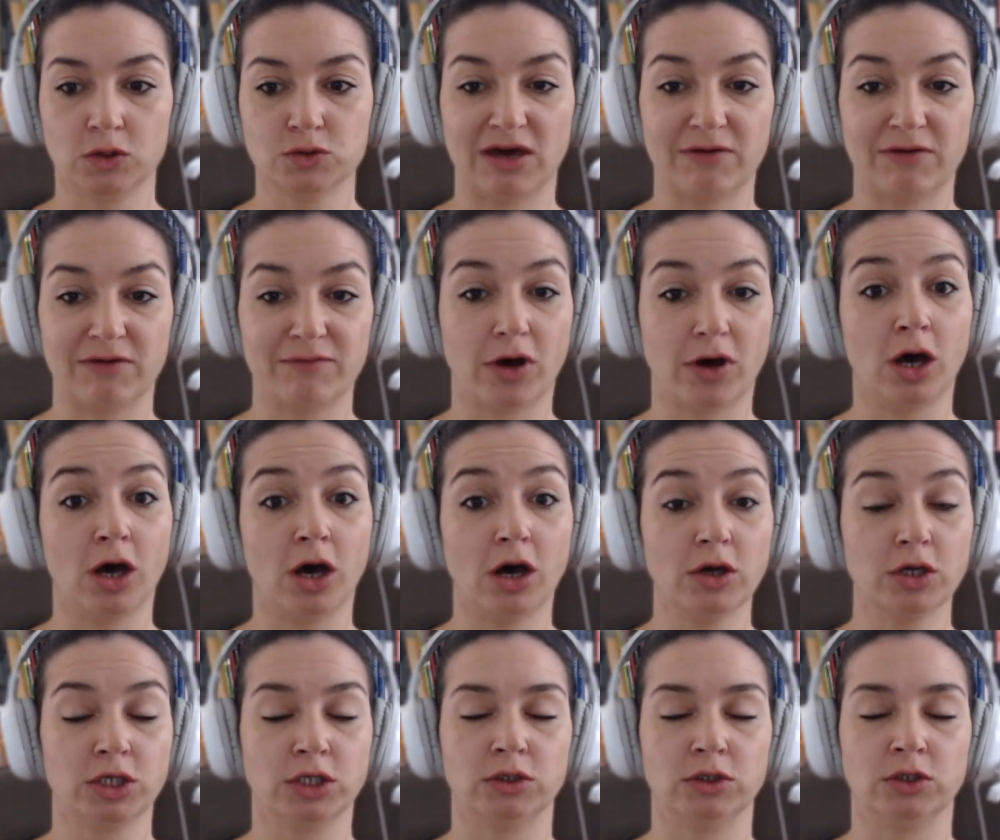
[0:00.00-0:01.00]
to have all
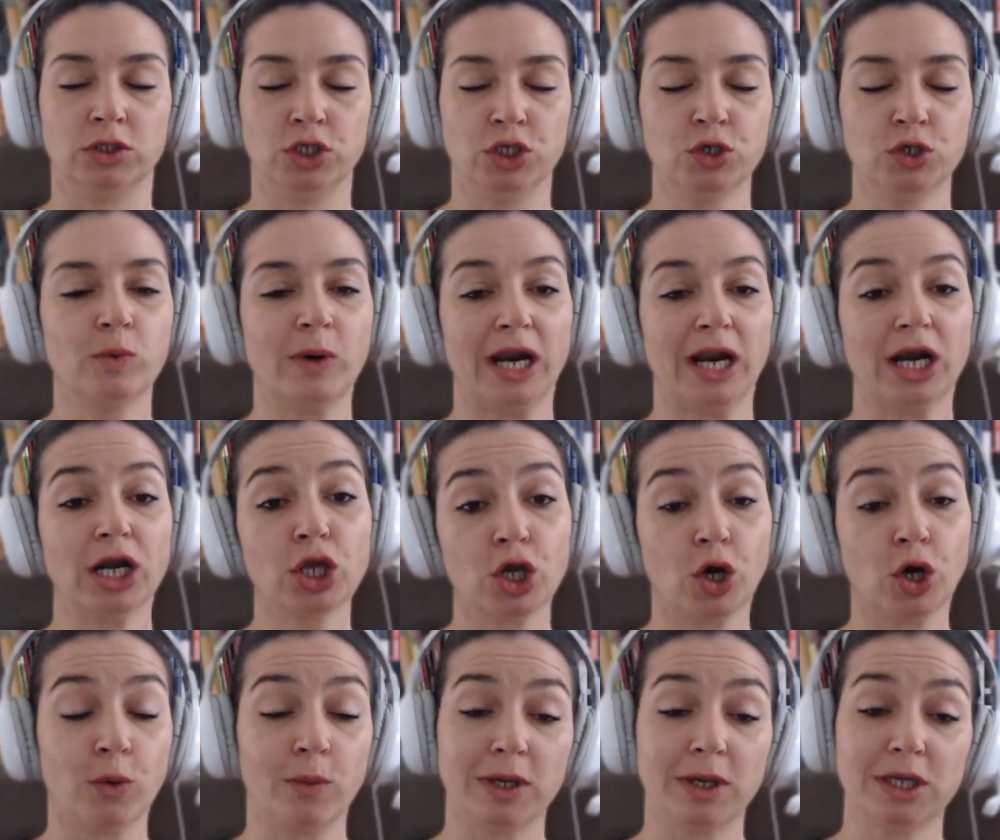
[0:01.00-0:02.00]
you are
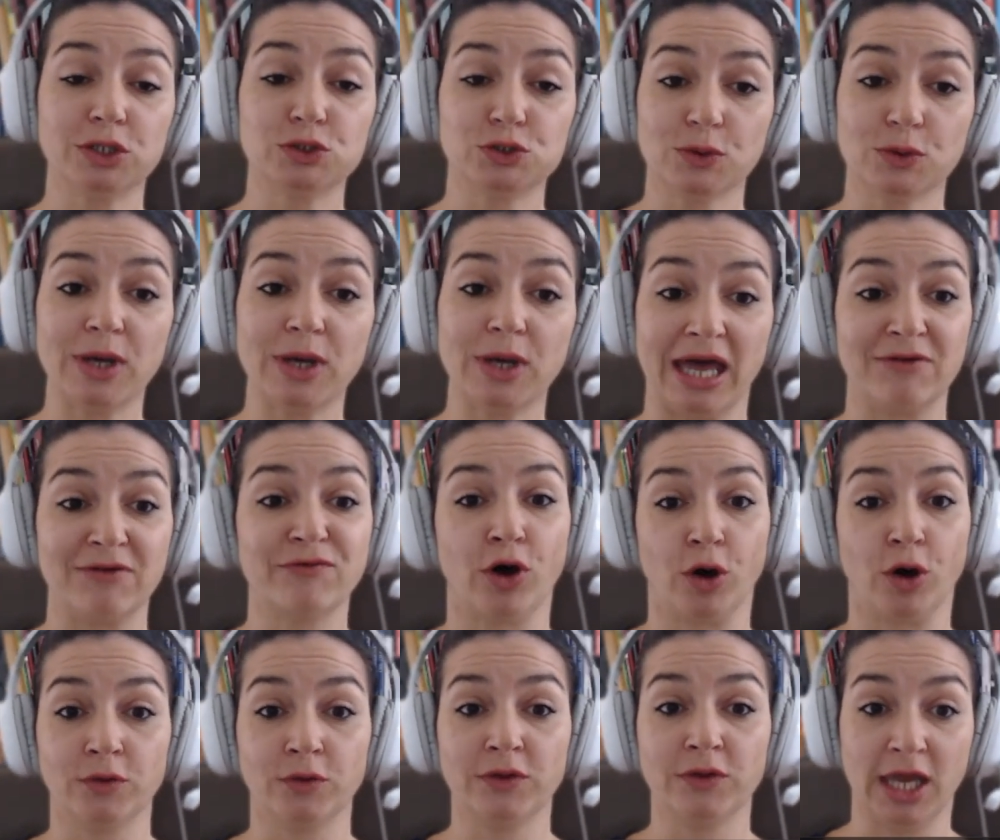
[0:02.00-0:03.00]
going to have
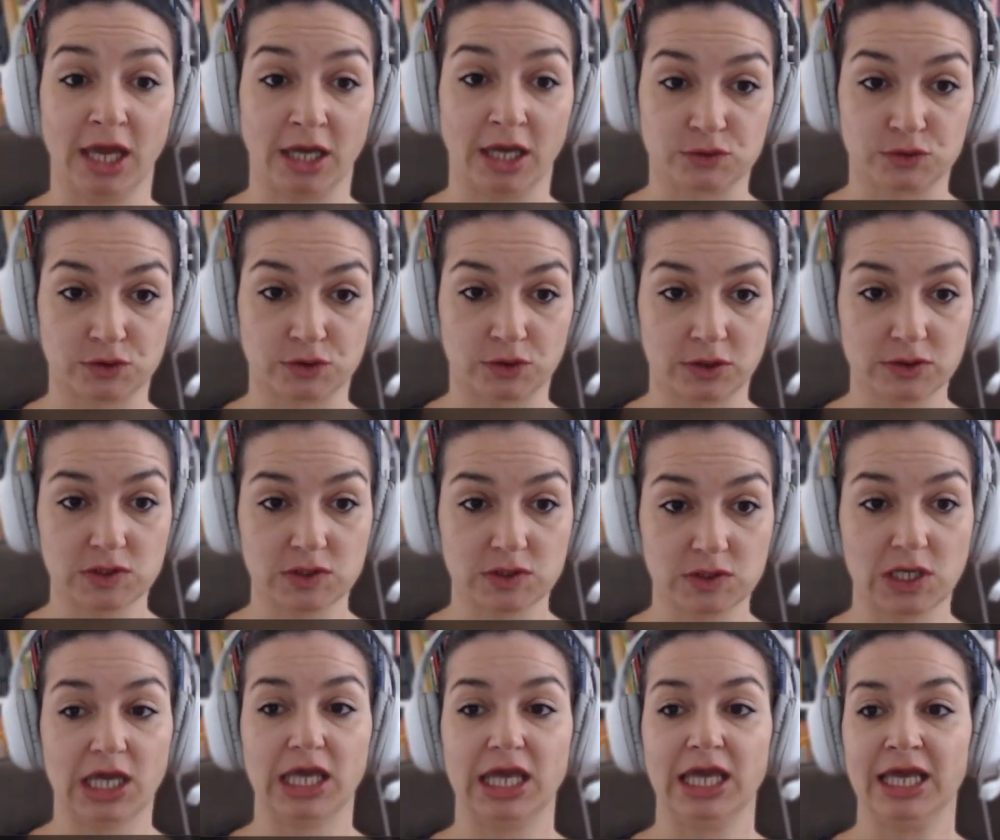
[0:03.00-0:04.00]
all the answers
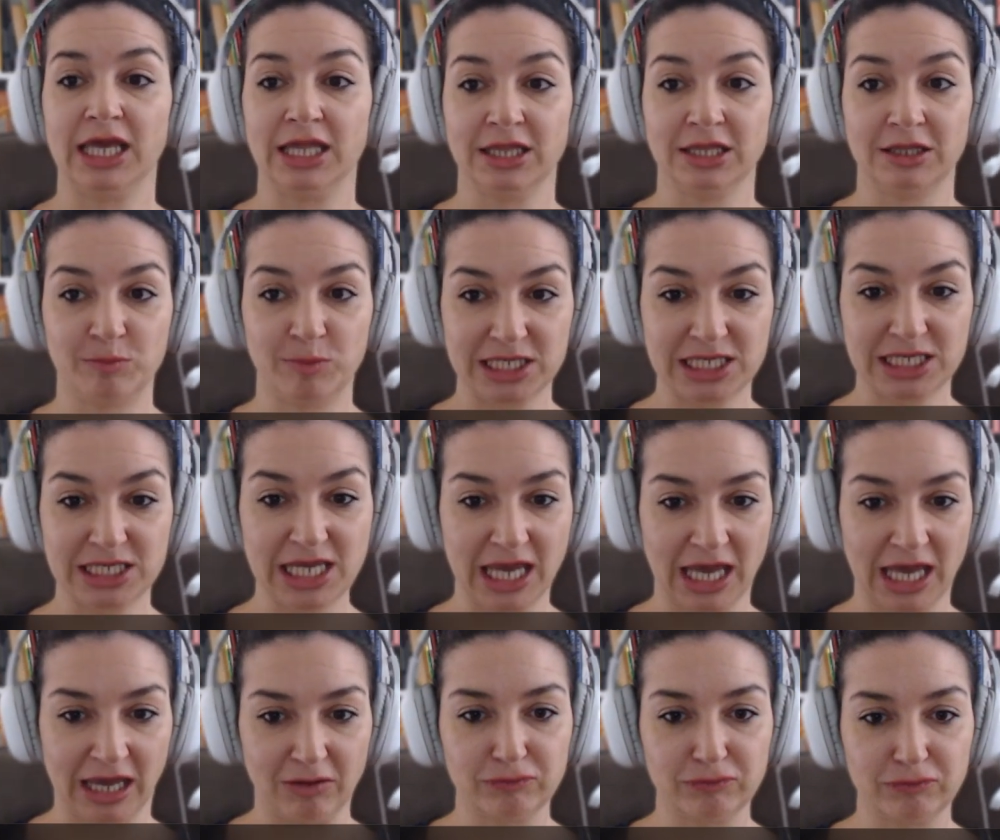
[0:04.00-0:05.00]
in the
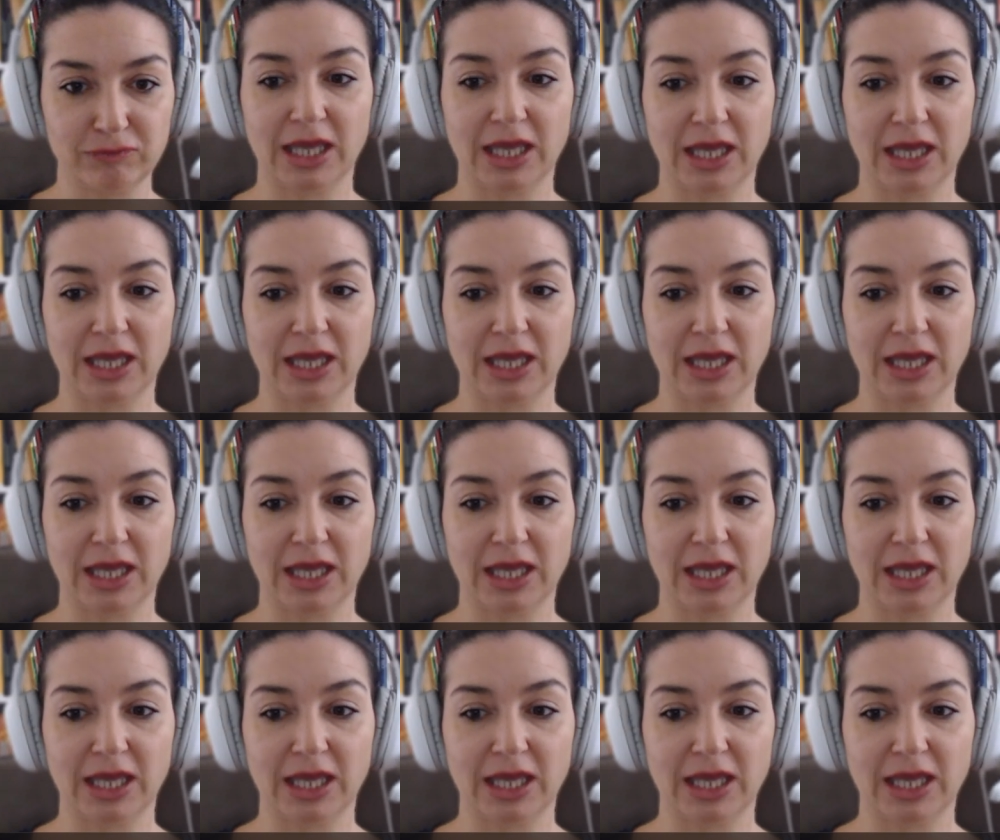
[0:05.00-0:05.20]
PDF.